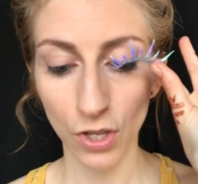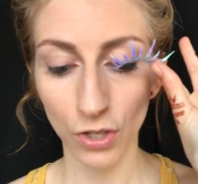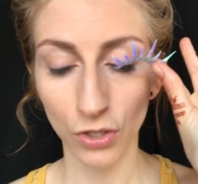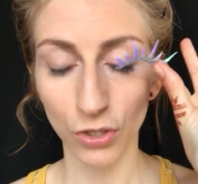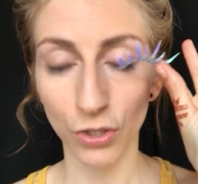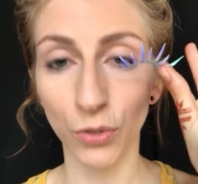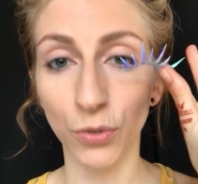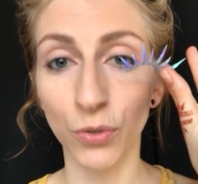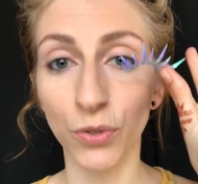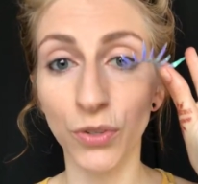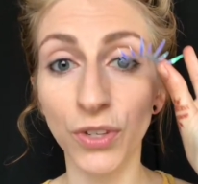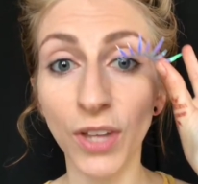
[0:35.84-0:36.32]

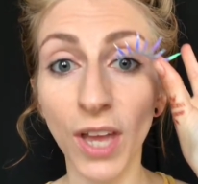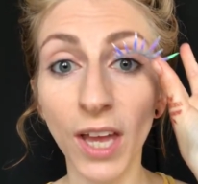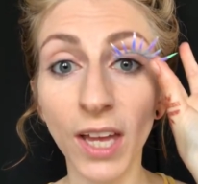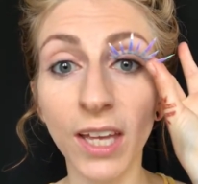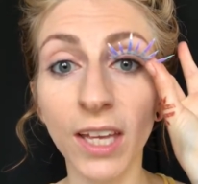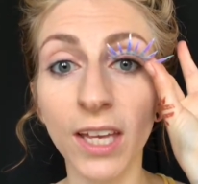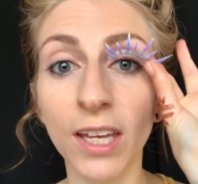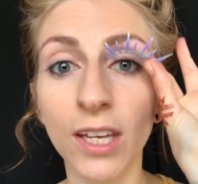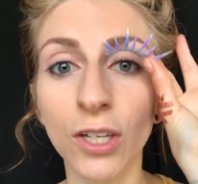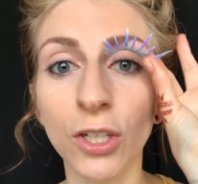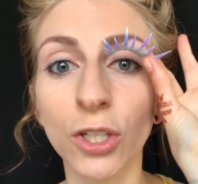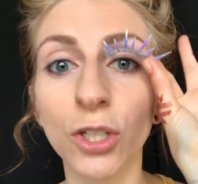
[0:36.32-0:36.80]
So
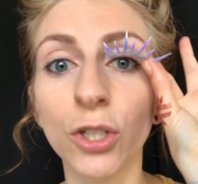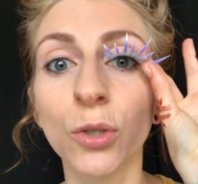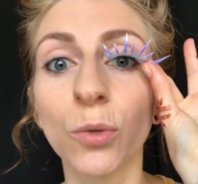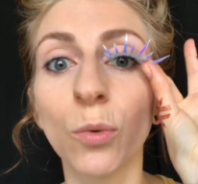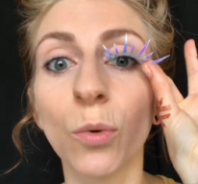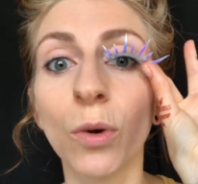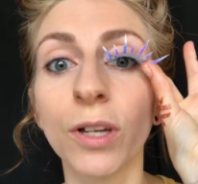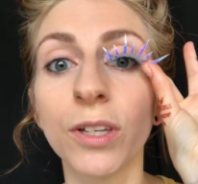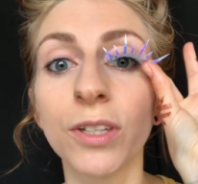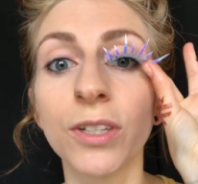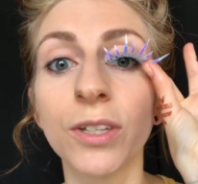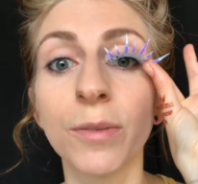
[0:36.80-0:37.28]
second, you
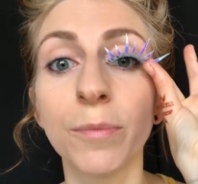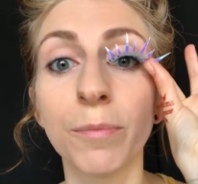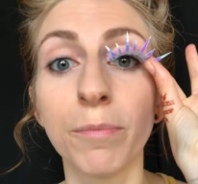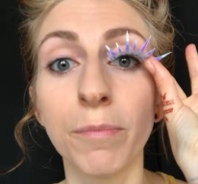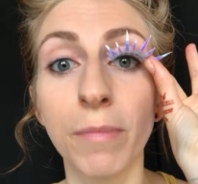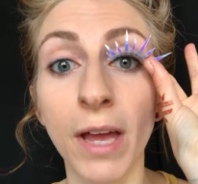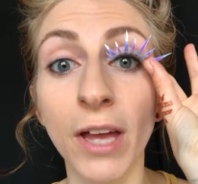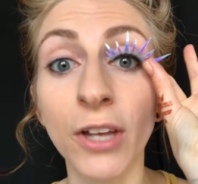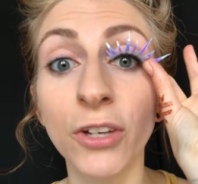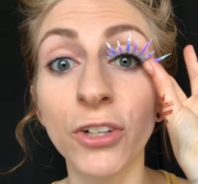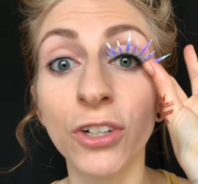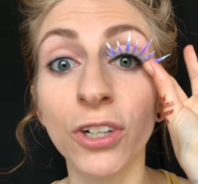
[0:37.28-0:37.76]
want to
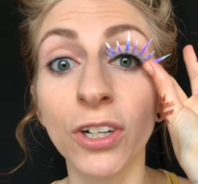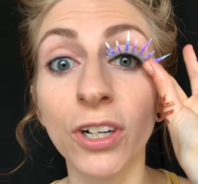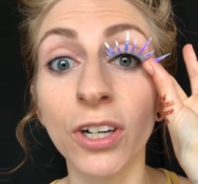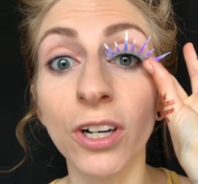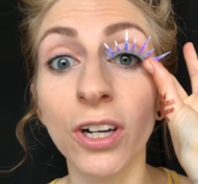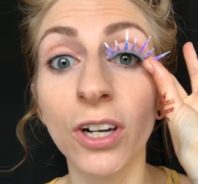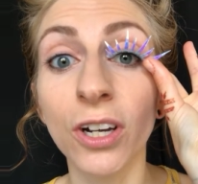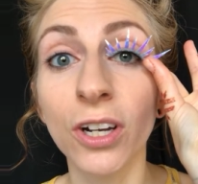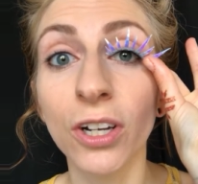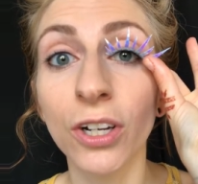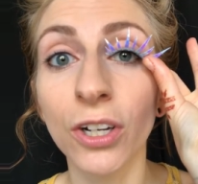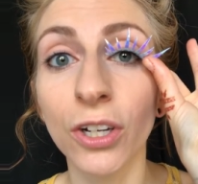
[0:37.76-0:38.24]

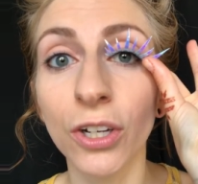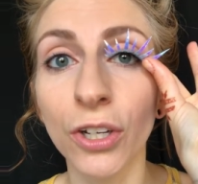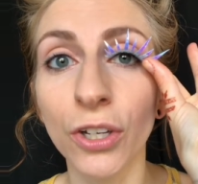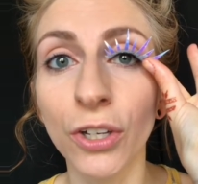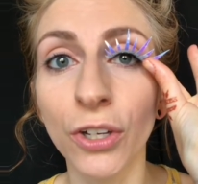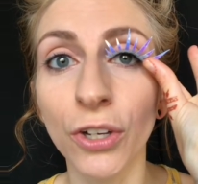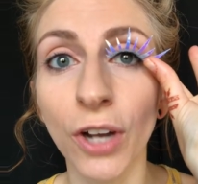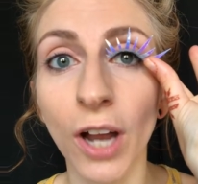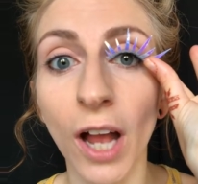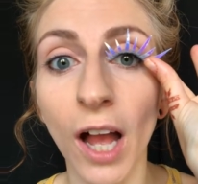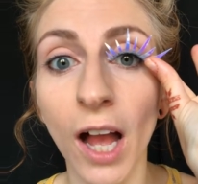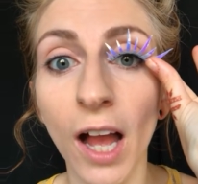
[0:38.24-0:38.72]
measure
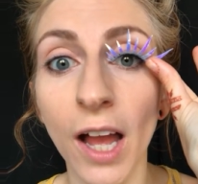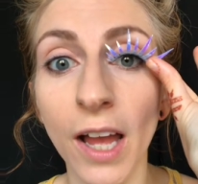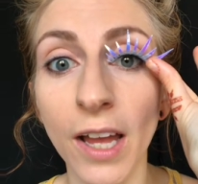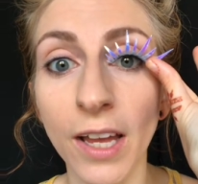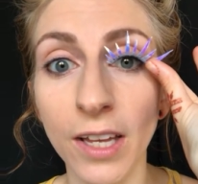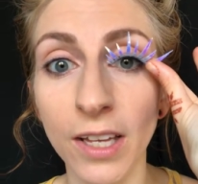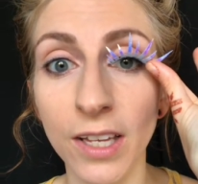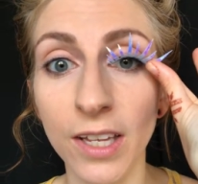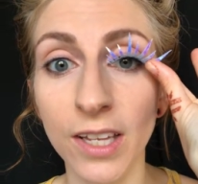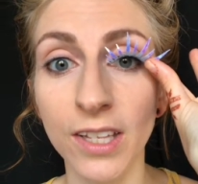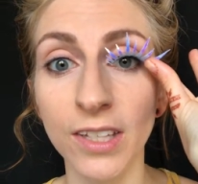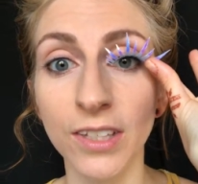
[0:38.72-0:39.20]
your eye.